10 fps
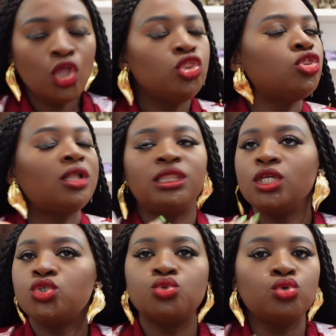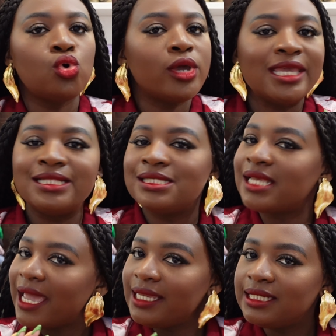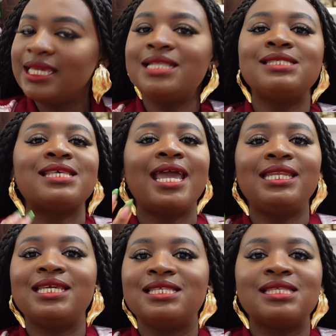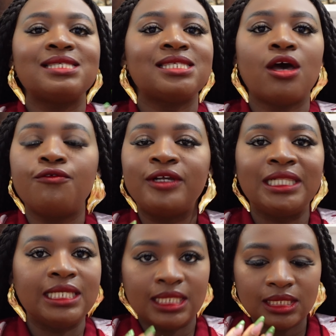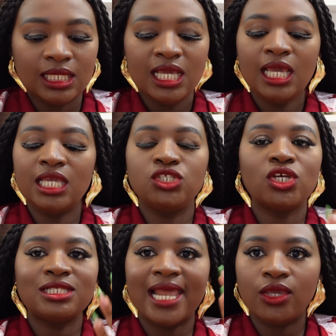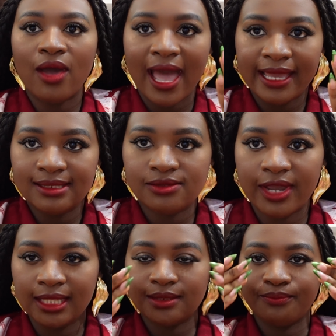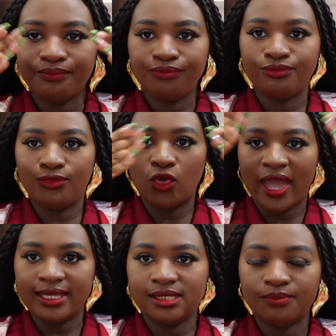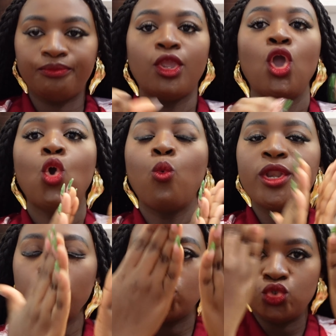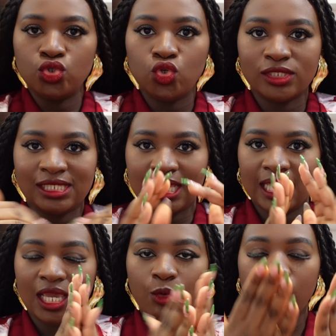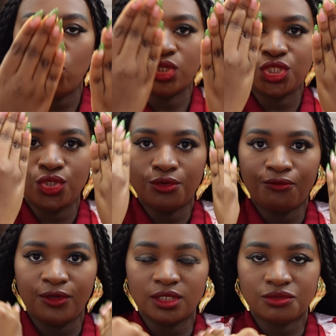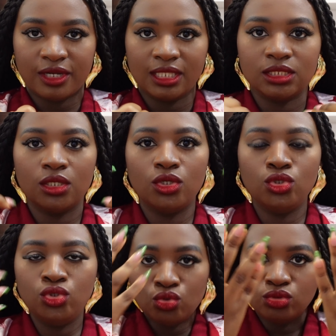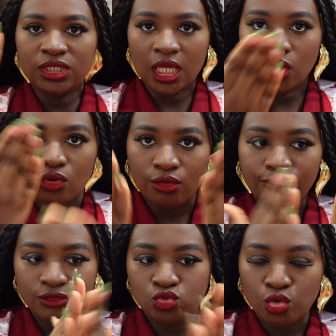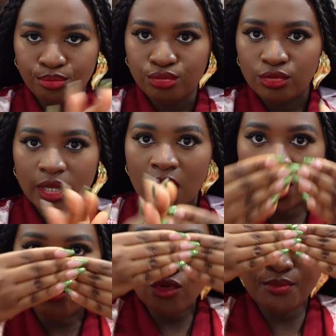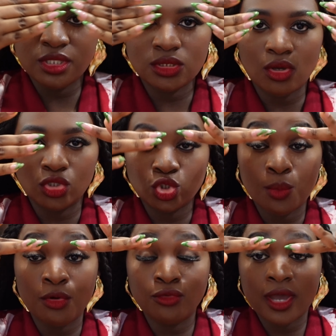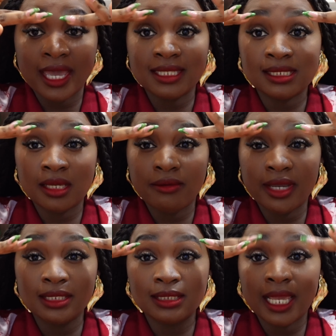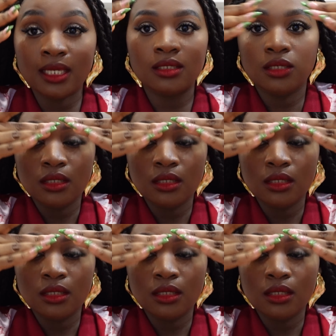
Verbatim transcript: Nothing should go inside. Inside is self-cleaning. It's just like your eyes, right? Your eyes. When you're doing your skincare, when you're washing your face, right? You take your soap and you rub it on top of your eyes here, right? Like